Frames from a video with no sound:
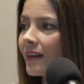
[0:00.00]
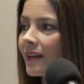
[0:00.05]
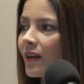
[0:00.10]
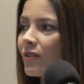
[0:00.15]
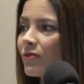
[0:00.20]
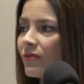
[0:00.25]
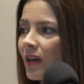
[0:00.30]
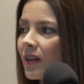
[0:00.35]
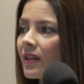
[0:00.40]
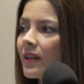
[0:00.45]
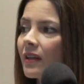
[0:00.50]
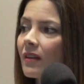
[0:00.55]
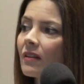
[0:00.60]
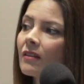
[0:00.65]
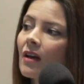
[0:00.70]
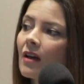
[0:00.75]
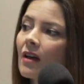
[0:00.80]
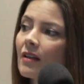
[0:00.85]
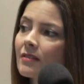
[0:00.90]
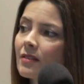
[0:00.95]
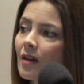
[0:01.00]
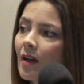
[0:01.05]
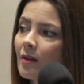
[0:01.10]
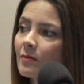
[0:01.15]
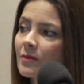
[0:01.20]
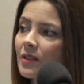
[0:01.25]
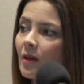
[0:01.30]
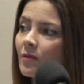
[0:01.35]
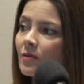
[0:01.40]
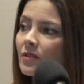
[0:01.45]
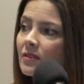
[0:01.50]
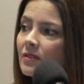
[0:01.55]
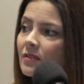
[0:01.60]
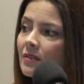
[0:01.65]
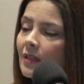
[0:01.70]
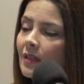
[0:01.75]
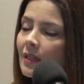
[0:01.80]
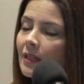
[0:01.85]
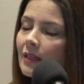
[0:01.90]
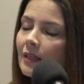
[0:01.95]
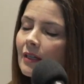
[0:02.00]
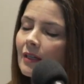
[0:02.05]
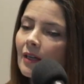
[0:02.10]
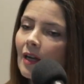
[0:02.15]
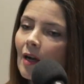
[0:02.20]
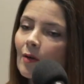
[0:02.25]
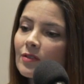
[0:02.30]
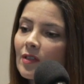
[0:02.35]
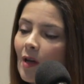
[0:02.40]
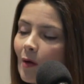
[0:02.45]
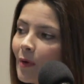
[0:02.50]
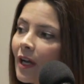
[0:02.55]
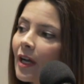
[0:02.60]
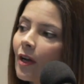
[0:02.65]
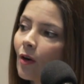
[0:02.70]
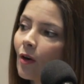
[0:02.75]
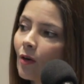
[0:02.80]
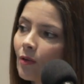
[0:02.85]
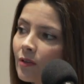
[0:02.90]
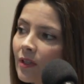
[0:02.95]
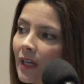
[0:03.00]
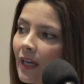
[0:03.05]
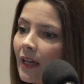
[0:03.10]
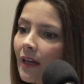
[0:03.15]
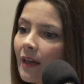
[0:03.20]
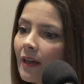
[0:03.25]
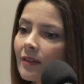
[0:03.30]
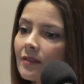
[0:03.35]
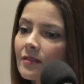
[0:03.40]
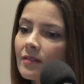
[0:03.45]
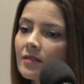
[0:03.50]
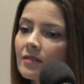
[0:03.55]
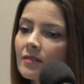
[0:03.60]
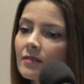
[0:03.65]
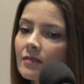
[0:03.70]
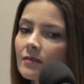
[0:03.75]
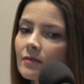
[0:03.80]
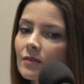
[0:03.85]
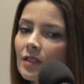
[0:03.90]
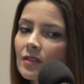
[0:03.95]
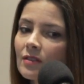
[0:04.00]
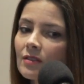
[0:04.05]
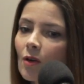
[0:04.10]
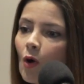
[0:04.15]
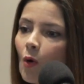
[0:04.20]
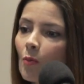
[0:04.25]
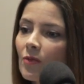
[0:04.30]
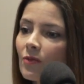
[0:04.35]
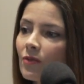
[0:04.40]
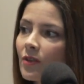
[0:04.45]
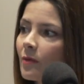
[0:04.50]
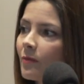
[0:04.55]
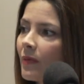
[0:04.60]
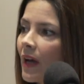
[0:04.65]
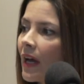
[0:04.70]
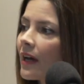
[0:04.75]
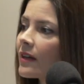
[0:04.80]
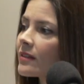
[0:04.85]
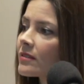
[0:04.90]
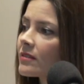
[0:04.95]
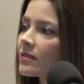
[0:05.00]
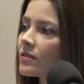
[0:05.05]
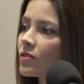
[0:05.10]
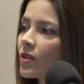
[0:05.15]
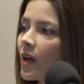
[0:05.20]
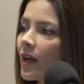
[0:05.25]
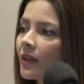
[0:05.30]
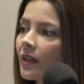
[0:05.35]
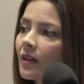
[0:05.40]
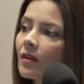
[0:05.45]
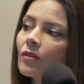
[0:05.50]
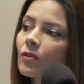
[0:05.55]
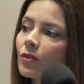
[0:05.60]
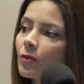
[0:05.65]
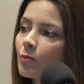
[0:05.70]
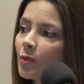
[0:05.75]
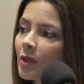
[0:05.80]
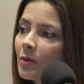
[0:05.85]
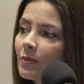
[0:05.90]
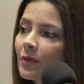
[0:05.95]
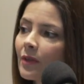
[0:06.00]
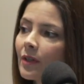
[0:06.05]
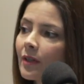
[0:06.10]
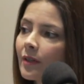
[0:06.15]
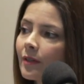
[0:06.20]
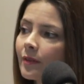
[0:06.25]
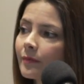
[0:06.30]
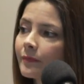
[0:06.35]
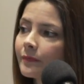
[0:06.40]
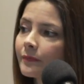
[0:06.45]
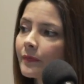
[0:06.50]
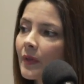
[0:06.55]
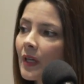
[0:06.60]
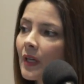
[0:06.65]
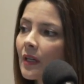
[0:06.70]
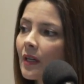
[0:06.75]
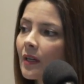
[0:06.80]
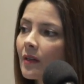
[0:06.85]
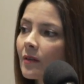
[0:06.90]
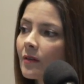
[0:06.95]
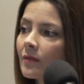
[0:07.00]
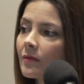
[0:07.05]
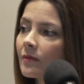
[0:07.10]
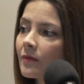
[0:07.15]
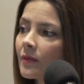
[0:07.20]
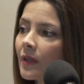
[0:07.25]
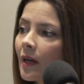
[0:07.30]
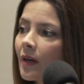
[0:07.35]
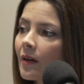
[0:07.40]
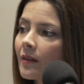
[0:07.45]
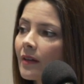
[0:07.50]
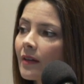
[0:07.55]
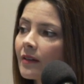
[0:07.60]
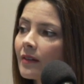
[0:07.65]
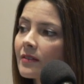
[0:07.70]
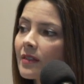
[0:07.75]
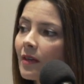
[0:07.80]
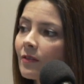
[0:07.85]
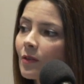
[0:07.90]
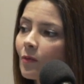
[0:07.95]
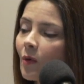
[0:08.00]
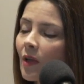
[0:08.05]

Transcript: And I felt like a lot of times I was on my own and just hoping for the best and trying to get a hold of people. And I definitely